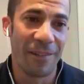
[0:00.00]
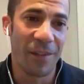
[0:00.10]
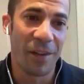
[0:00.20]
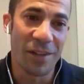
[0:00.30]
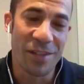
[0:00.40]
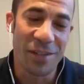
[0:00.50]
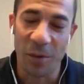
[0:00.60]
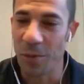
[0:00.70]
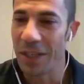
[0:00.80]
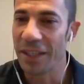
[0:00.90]
it's not
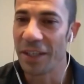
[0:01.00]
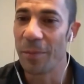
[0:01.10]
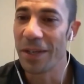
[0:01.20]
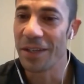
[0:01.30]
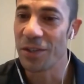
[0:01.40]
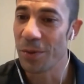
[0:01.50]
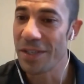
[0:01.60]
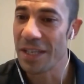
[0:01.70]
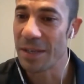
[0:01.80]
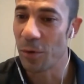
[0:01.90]
really going to be a choice
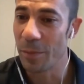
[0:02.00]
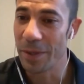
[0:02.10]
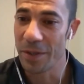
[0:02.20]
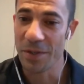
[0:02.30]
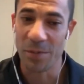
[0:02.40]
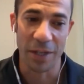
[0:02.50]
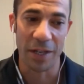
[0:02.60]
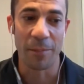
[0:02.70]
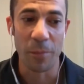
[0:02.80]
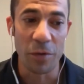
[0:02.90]
anymore, because we're going to
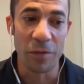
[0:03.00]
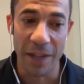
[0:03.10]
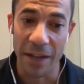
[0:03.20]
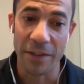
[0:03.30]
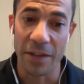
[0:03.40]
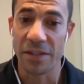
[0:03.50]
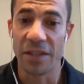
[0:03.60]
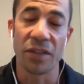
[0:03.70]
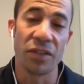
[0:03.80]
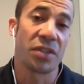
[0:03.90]
move down this,
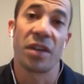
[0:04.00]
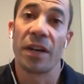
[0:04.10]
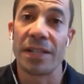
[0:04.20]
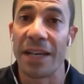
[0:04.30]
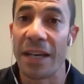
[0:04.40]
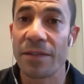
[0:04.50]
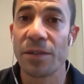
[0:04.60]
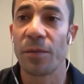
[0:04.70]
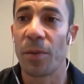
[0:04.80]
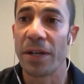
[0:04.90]
and you're just going to have to
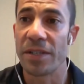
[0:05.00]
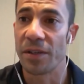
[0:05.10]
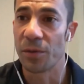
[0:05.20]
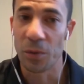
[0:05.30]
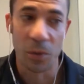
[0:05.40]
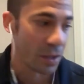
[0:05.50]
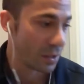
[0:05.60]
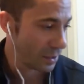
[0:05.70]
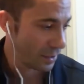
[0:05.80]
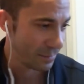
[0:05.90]
embrace it, or
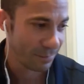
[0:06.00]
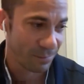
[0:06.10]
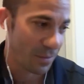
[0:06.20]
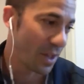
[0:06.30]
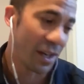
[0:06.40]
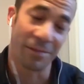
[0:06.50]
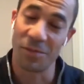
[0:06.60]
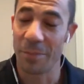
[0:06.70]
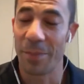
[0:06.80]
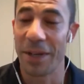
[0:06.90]

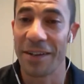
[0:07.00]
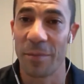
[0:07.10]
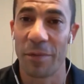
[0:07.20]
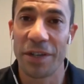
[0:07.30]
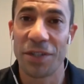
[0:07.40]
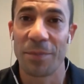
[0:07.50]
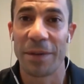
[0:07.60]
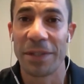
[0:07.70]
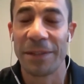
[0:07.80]
jump out of the profession, maybe.